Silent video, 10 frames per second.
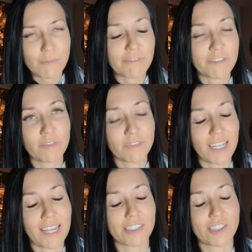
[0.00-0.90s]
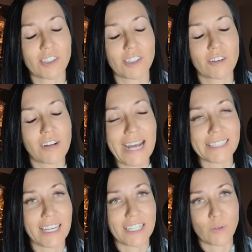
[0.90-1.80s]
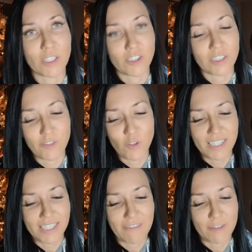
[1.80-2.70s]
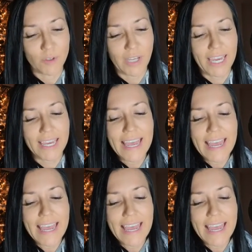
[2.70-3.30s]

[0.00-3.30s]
But feel free to answer or ask any questions if you guys have them, okay?